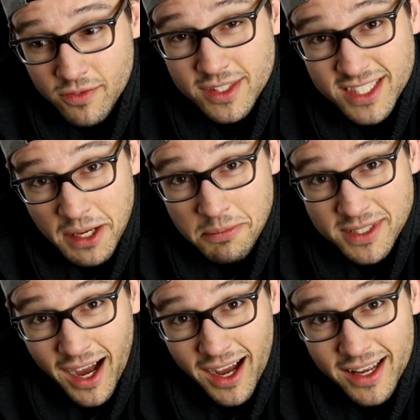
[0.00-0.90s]
zip
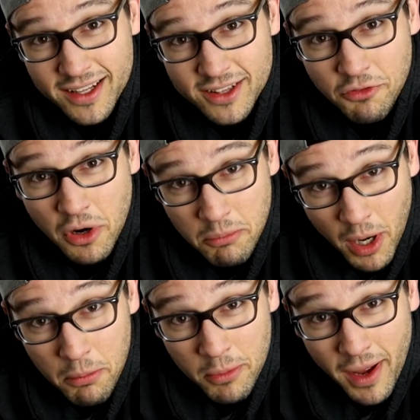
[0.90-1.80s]
tie the front
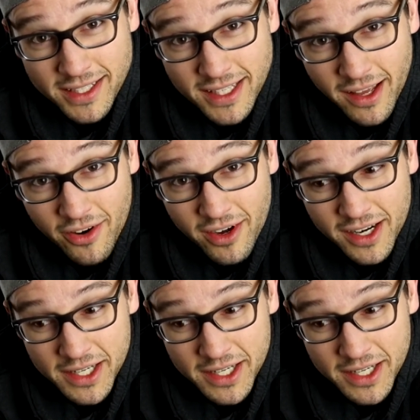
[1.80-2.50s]
bumper back together.